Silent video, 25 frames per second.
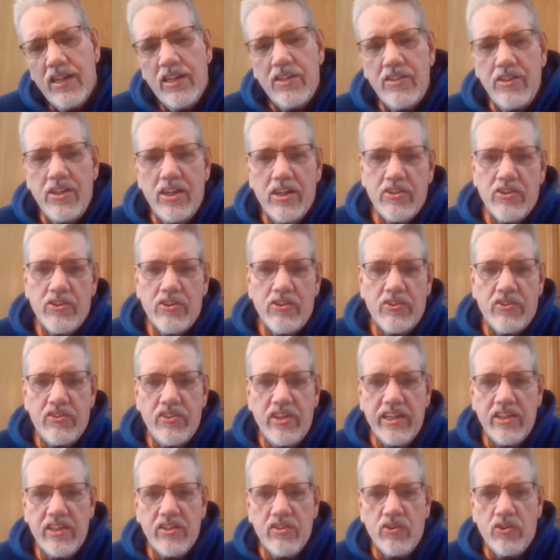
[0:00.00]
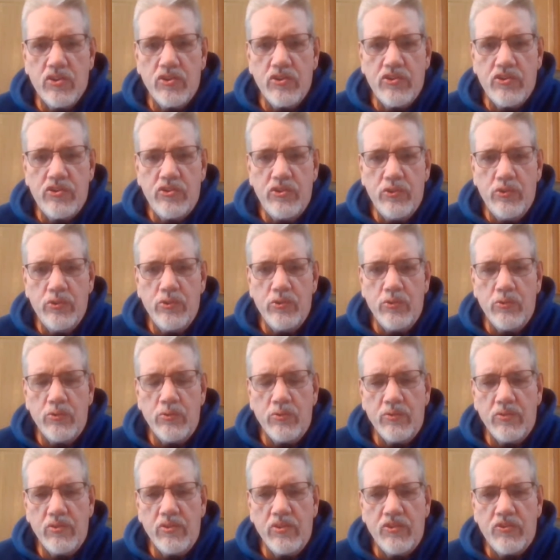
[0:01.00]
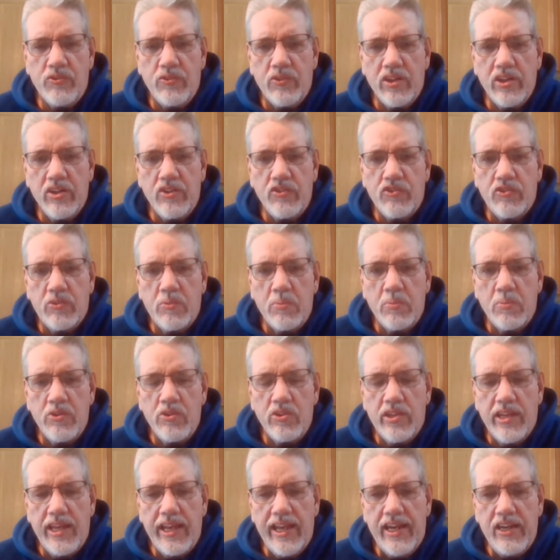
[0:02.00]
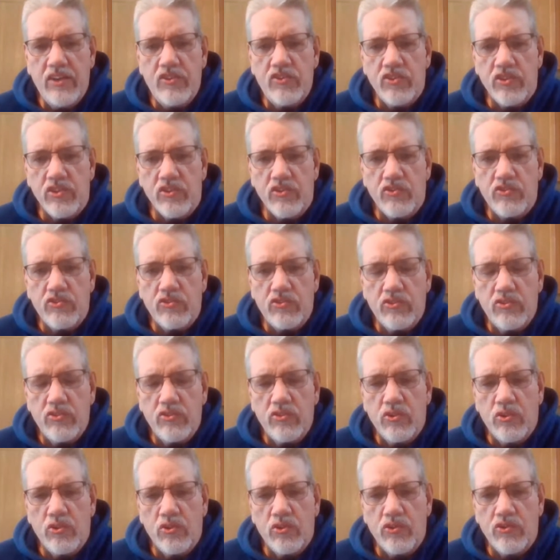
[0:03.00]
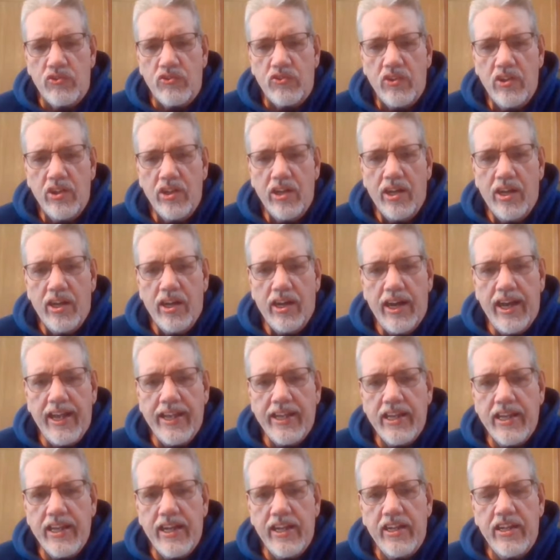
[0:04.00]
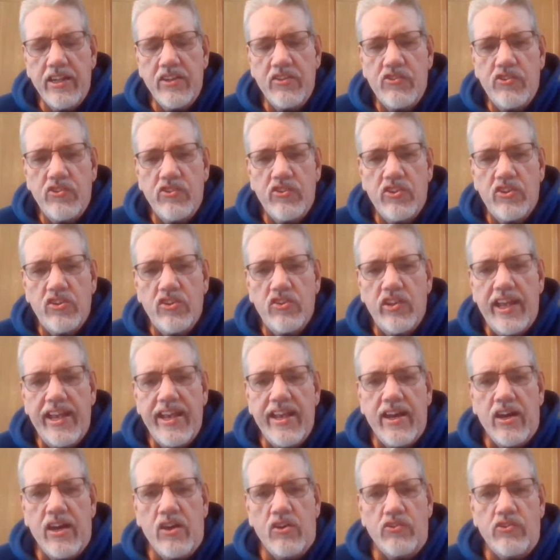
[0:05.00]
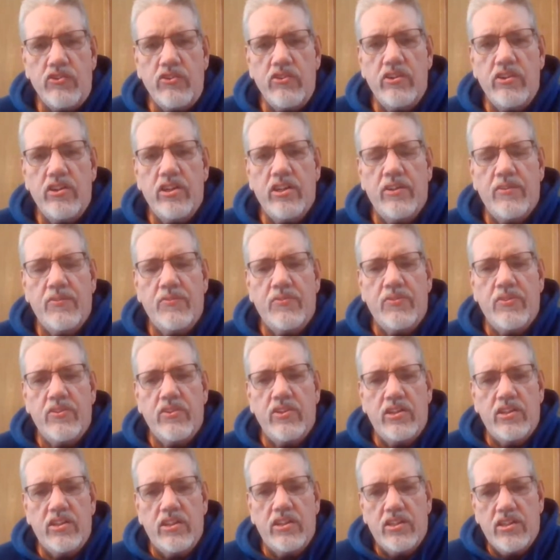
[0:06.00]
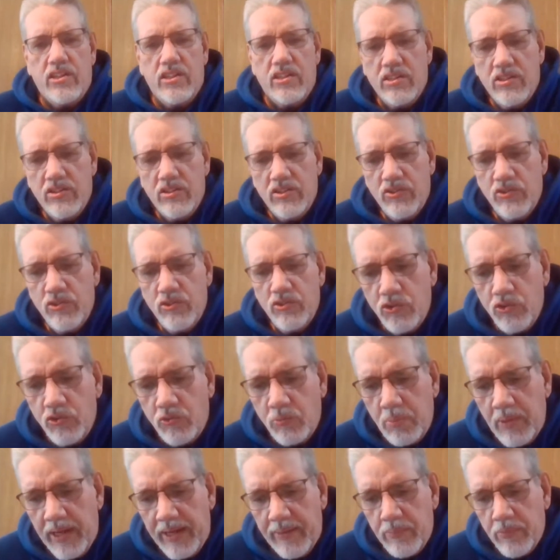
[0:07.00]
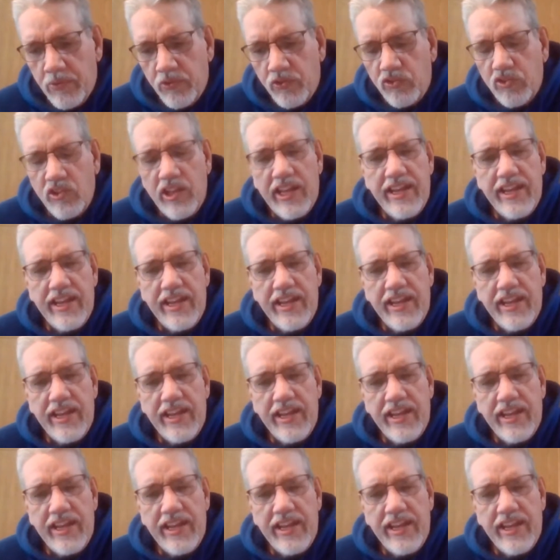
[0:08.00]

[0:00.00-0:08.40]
Another thing, though, too, as far as communications goes, I got into the layout of the newspapers,